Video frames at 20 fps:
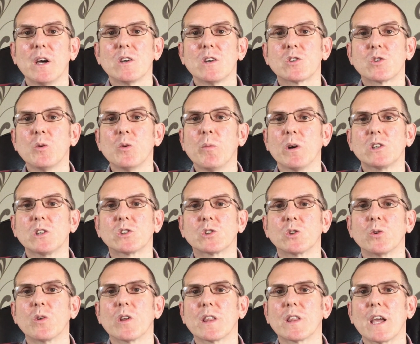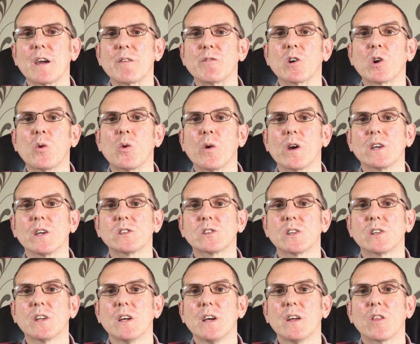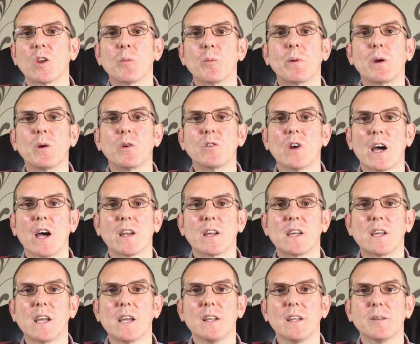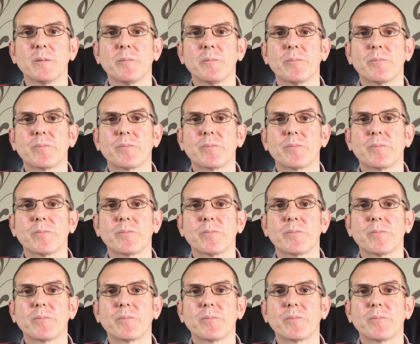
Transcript: so much so that they have requested that it be run again.